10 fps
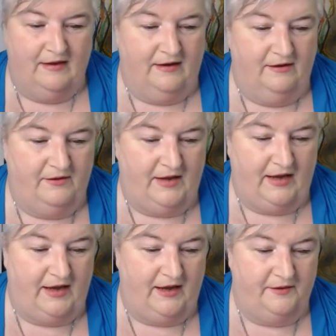
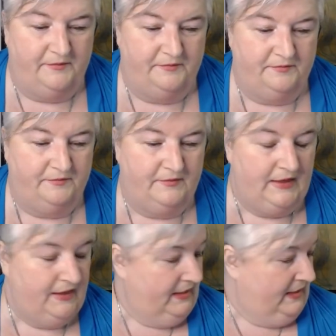Okay.
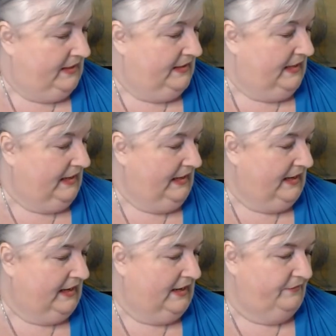Then I
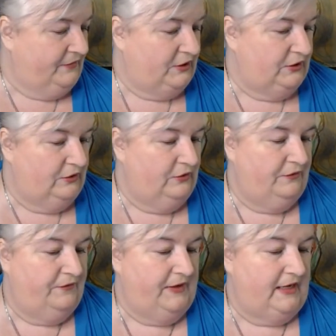have two
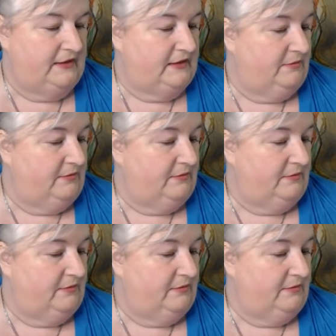Fiesta